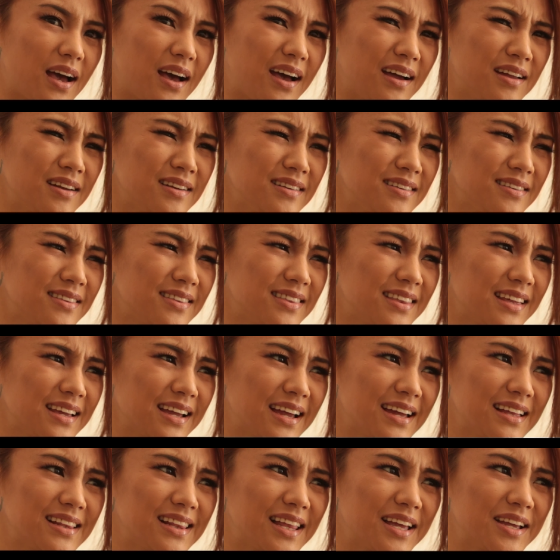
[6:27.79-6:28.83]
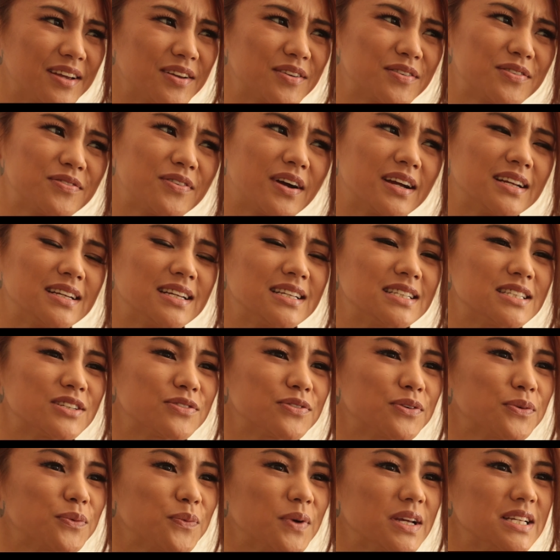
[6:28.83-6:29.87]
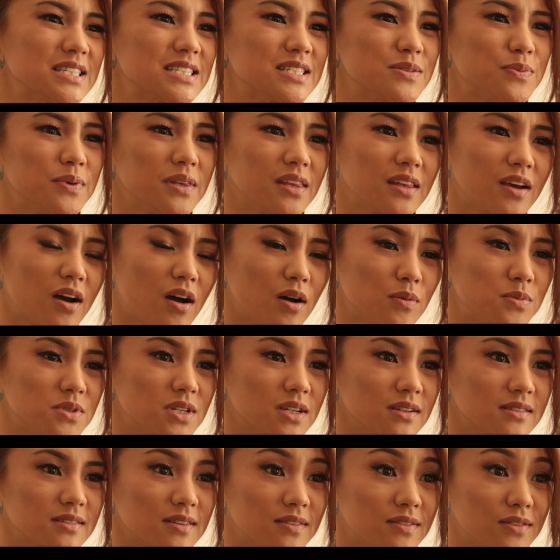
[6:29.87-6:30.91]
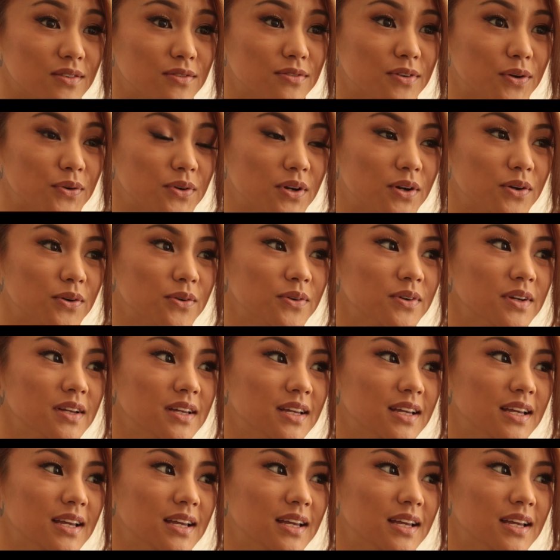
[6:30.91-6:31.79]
I think I like finding different ways to be the object of the photo.